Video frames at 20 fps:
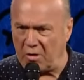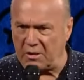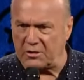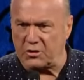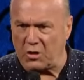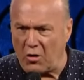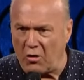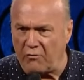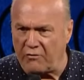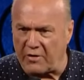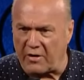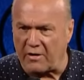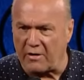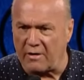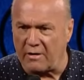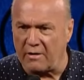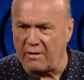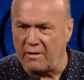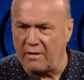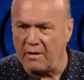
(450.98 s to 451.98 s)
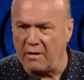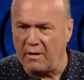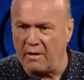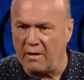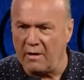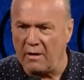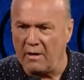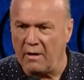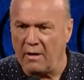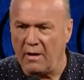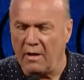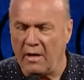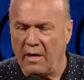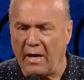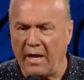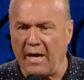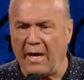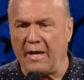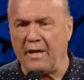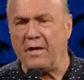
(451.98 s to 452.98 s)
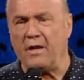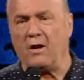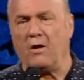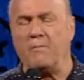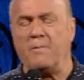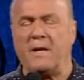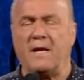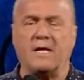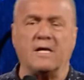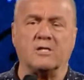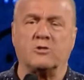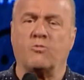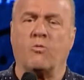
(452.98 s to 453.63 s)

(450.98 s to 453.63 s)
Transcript: is over. And, you know, because